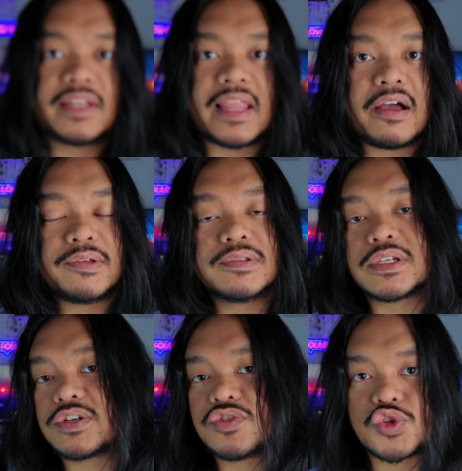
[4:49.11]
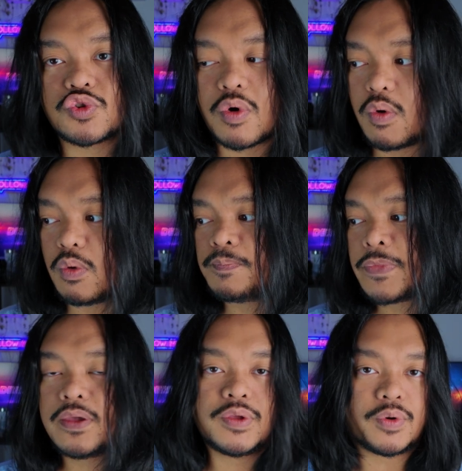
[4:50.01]
allow you to control
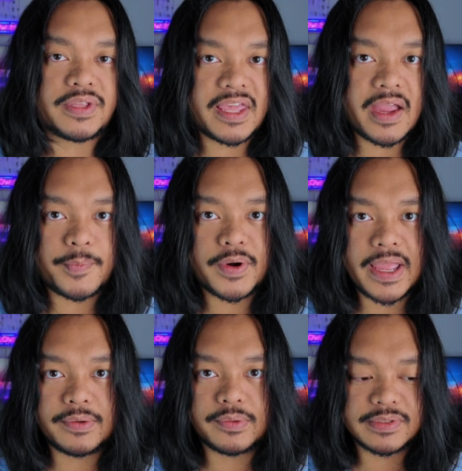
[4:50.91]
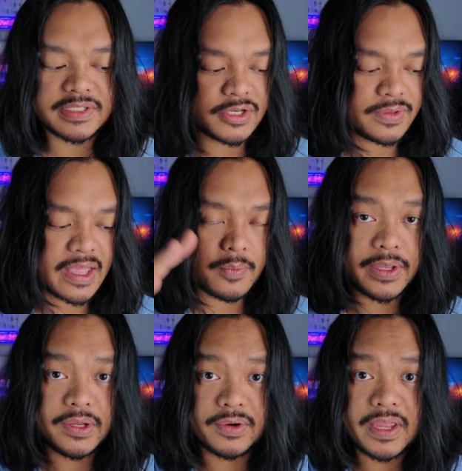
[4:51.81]
your camera angles, so that way your